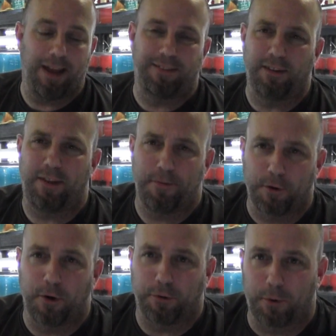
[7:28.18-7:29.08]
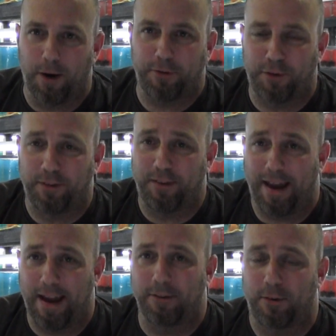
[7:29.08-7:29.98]
It's a difficult question to
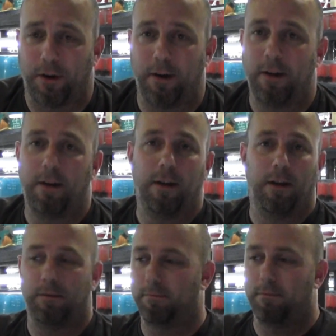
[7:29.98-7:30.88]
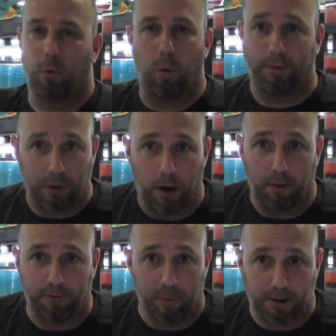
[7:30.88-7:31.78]
answer with no
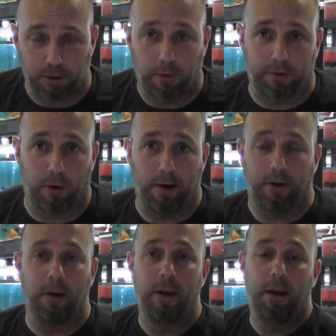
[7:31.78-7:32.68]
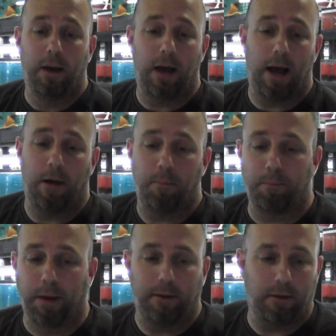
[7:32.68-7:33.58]
information whatsoever.
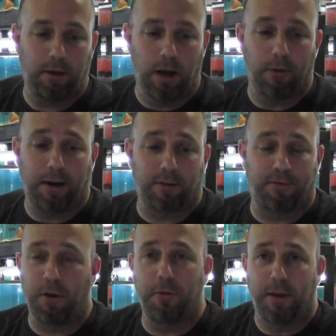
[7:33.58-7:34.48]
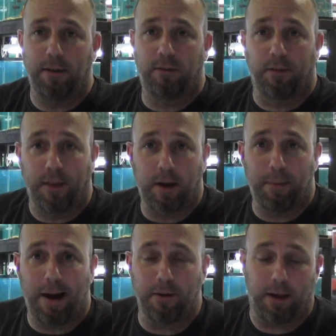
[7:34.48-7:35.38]
But you know, there's a few things to think
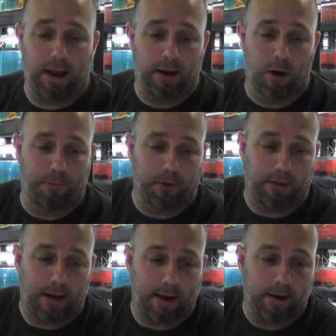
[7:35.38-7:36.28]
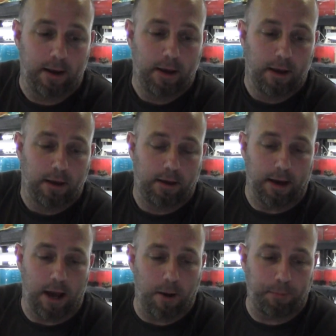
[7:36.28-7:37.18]
about, and hopefully that
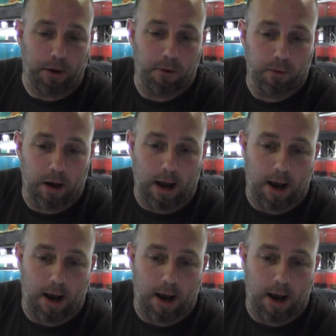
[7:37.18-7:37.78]
can help you.